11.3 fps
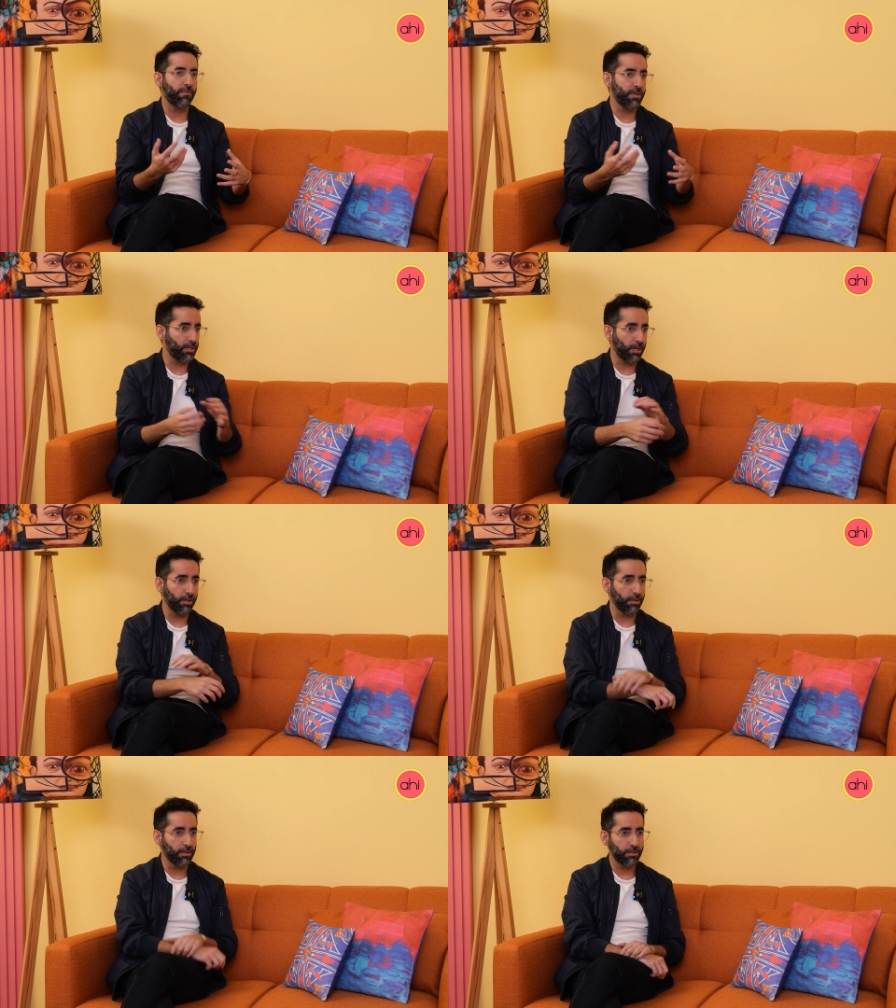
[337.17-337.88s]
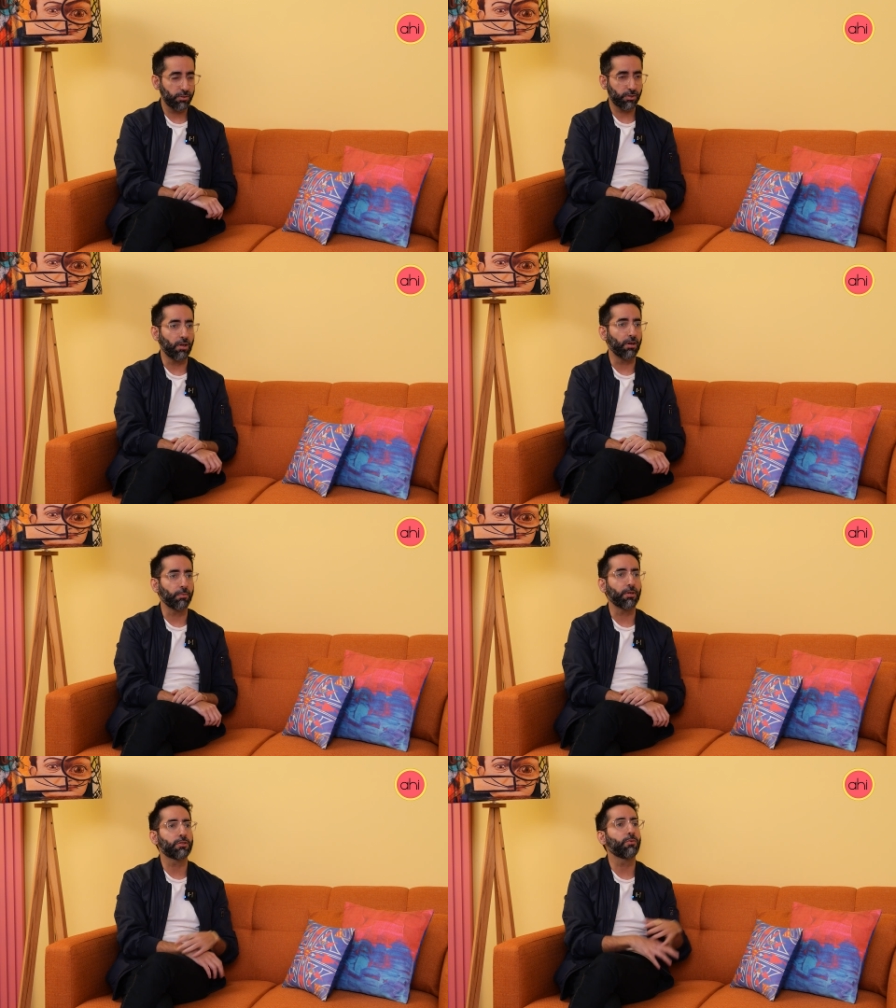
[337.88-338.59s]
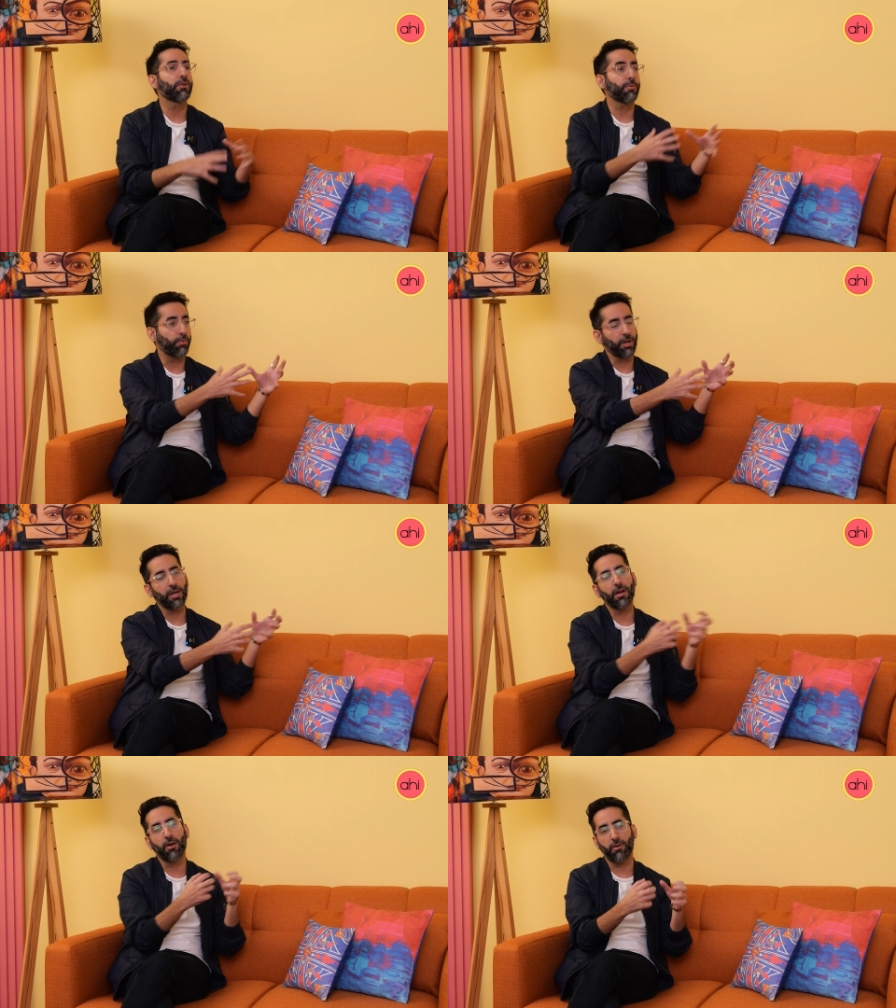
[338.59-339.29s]
every single song because we want to
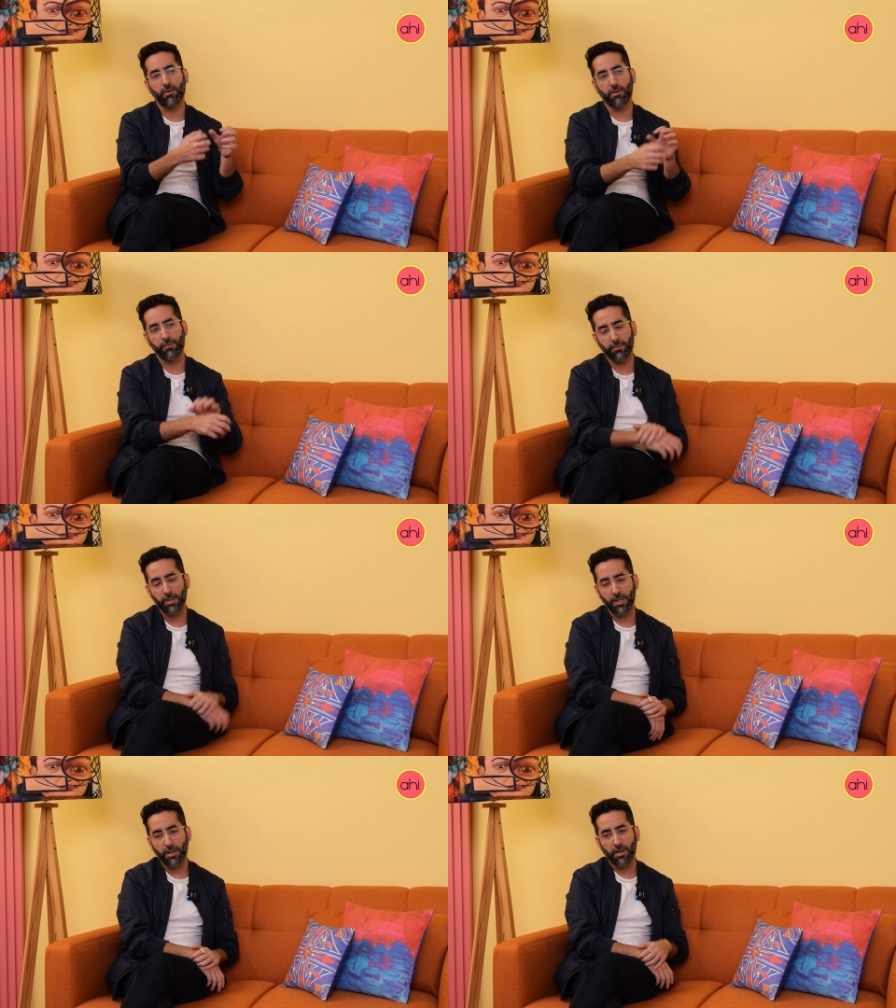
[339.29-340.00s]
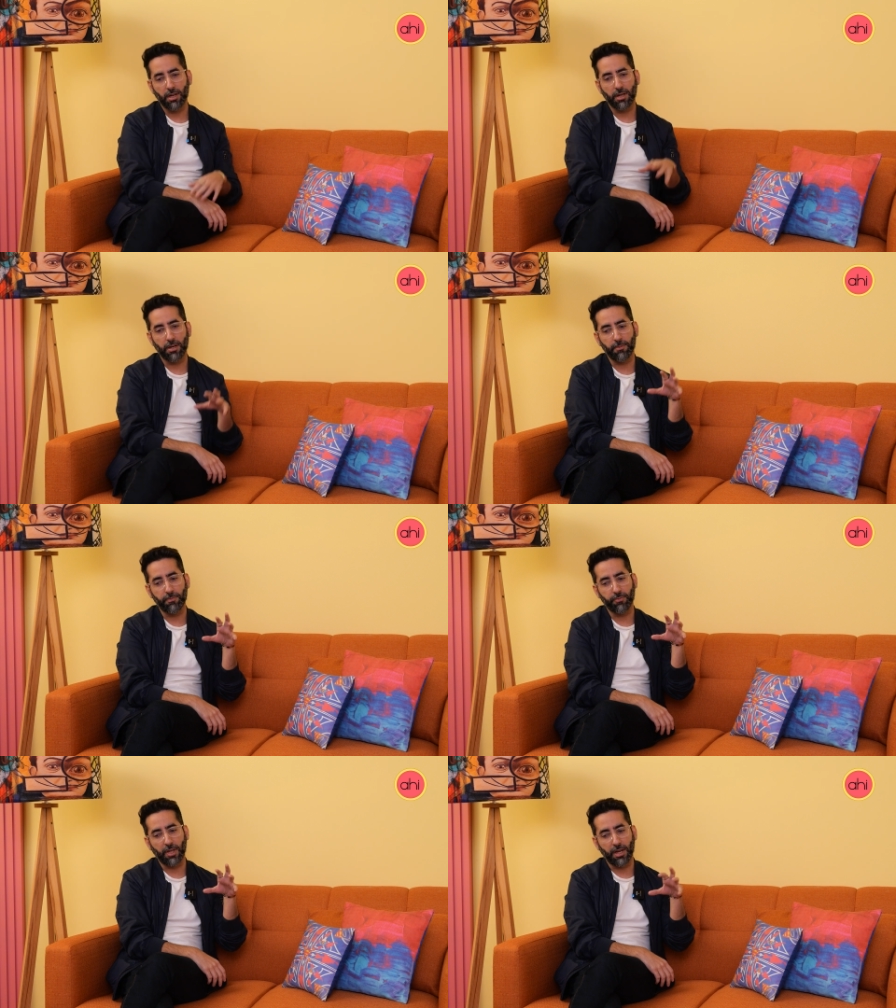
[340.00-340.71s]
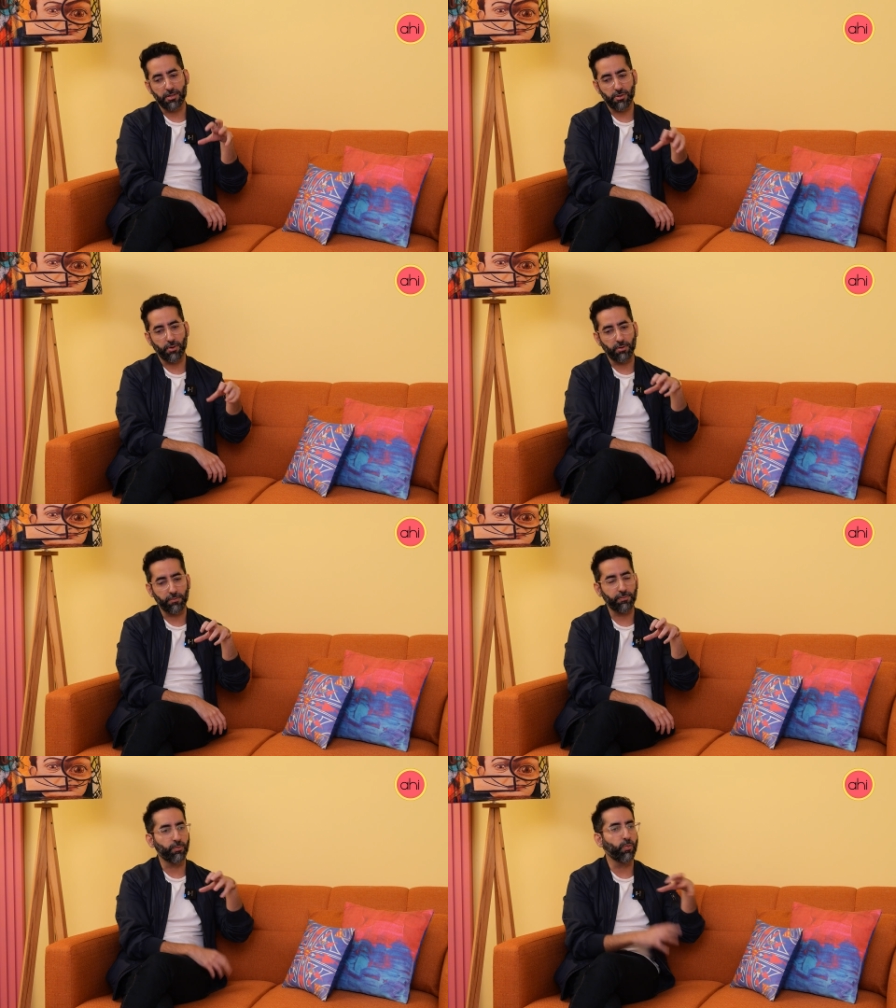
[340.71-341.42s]
break out of that sort
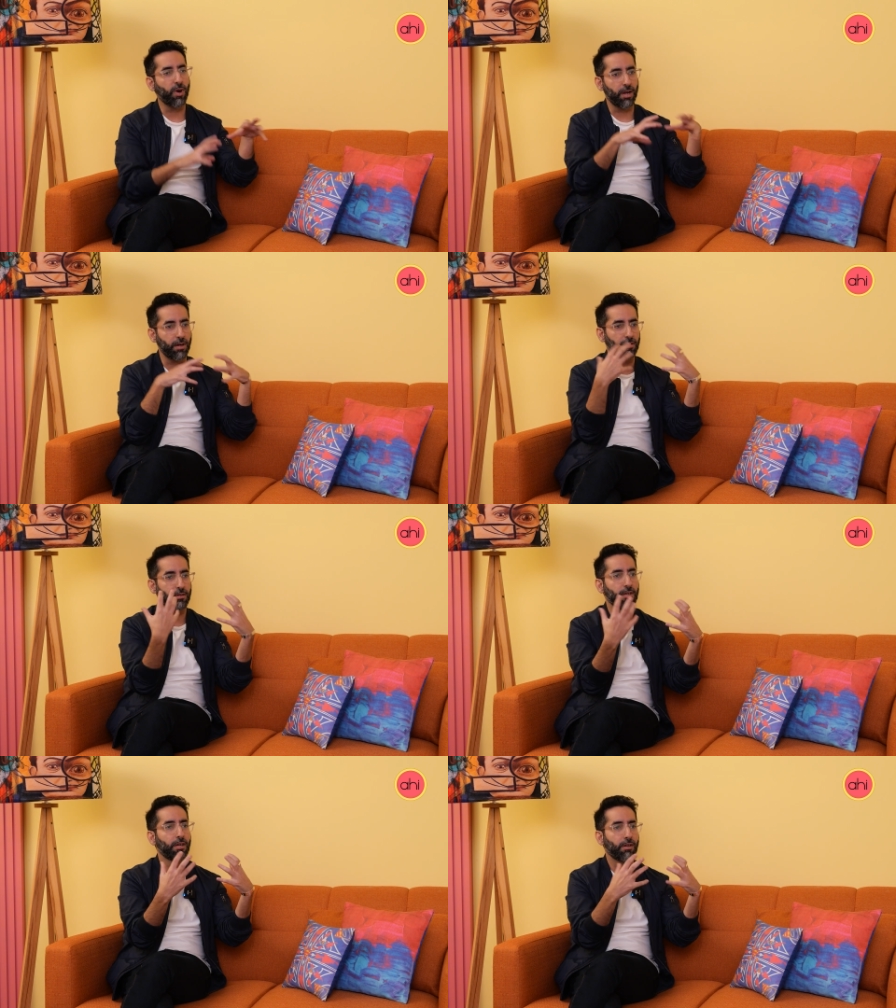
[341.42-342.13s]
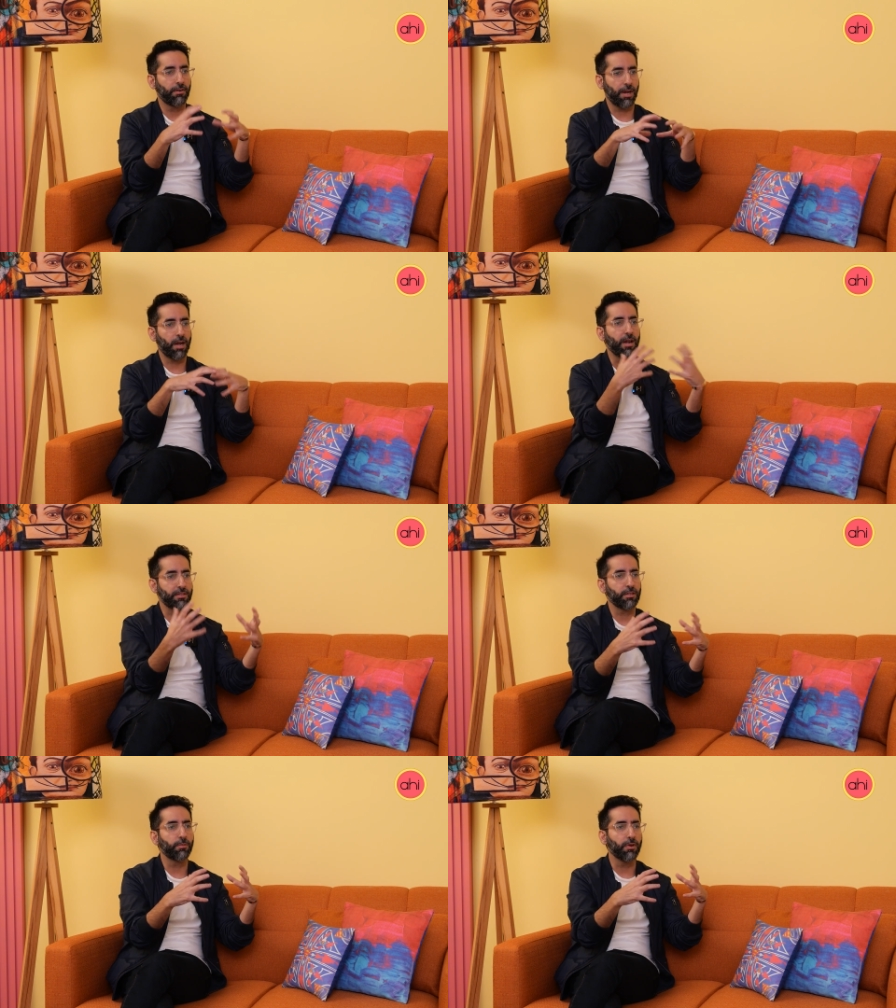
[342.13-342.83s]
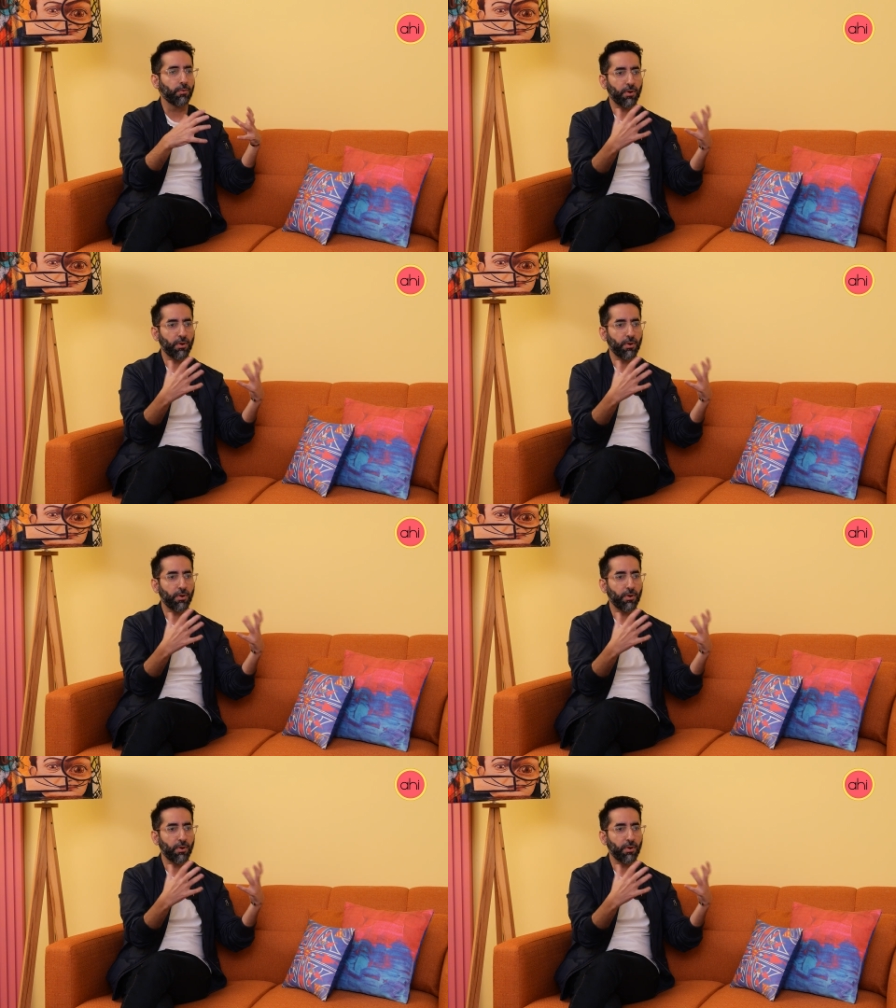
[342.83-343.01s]
of one recognizable,